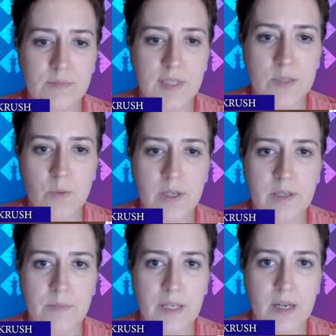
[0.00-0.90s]
this
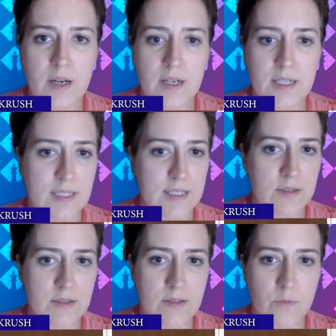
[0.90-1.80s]
one
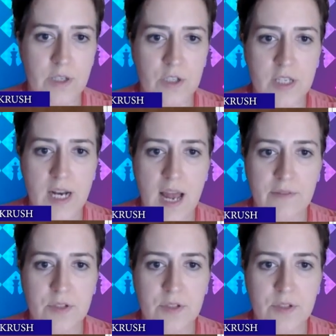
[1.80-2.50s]
because we're just going to have